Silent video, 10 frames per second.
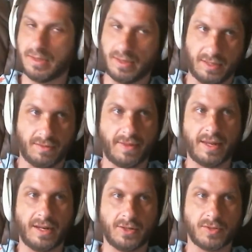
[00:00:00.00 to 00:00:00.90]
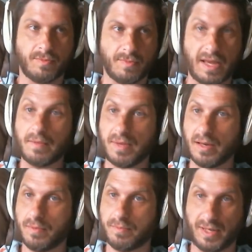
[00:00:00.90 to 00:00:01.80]
and things of that nature may
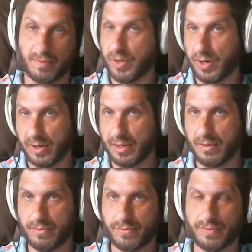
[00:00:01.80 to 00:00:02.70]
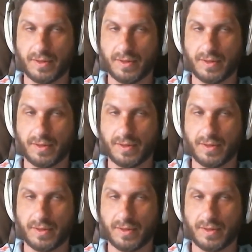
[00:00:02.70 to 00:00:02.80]
be a big part of